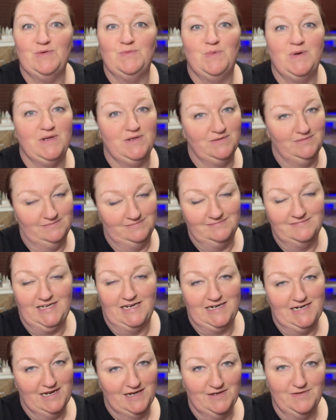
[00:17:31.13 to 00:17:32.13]
Well,
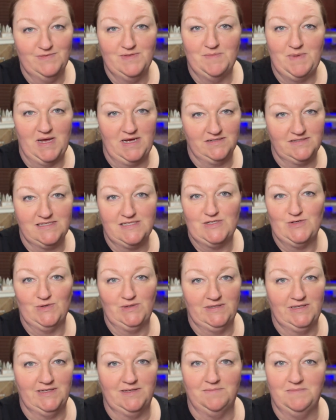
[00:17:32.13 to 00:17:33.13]
the boxes are a
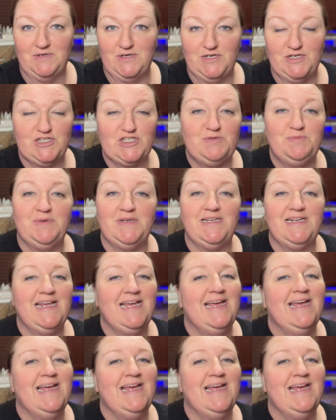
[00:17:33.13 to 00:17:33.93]
little mushed, but